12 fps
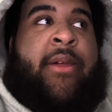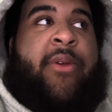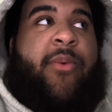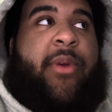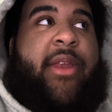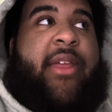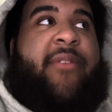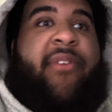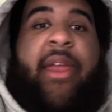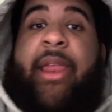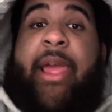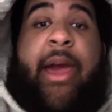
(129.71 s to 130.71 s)
when it
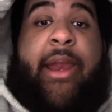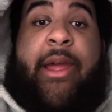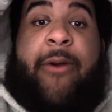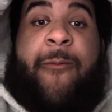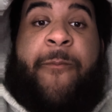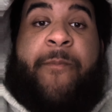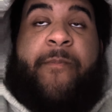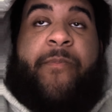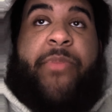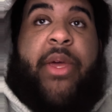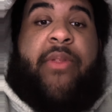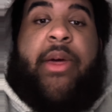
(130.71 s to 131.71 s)
finally got out
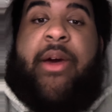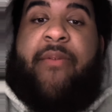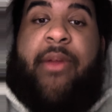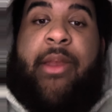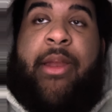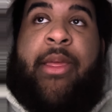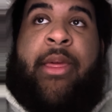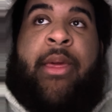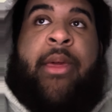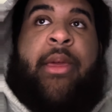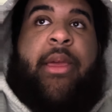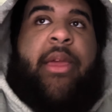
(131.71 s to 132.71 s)
of the oven,
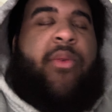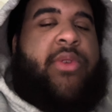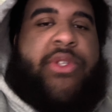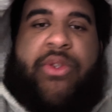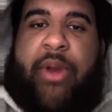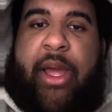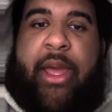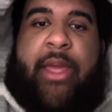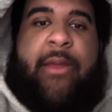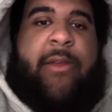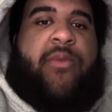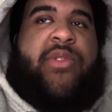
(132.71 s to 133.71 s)
it was dry,
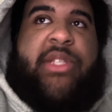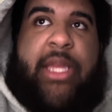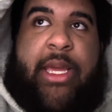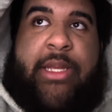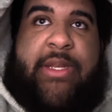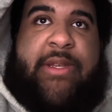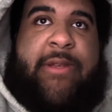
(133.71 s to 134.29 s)
it was dense,